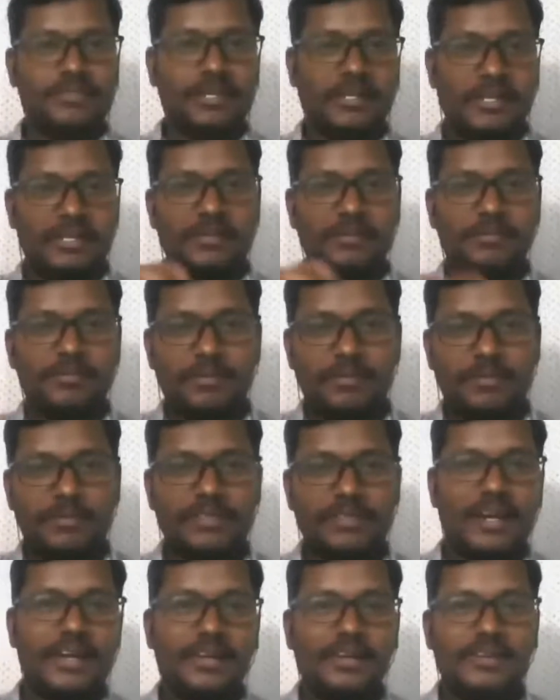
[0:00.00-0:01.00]
generally some people
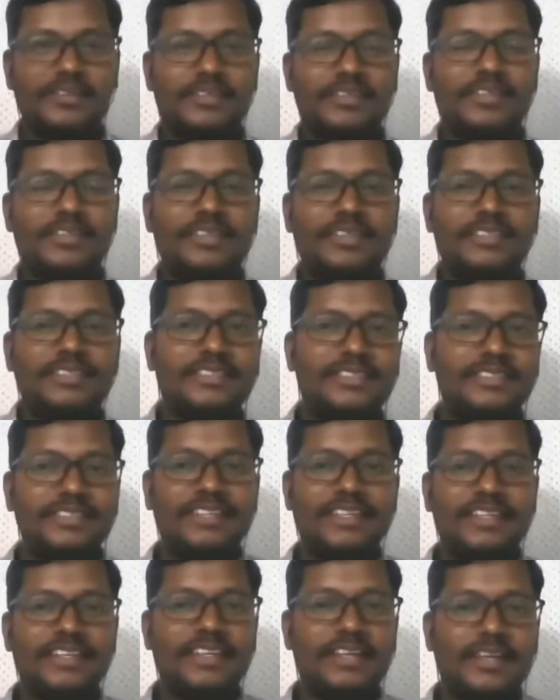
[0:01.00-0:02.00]
they write
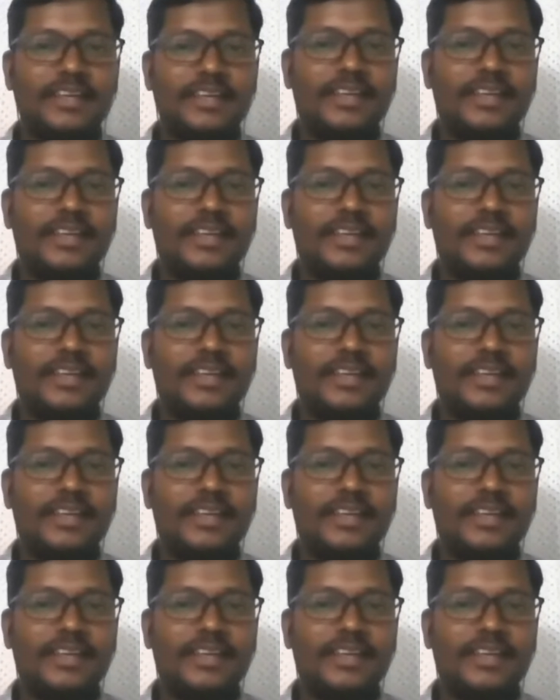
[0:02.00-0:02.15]
a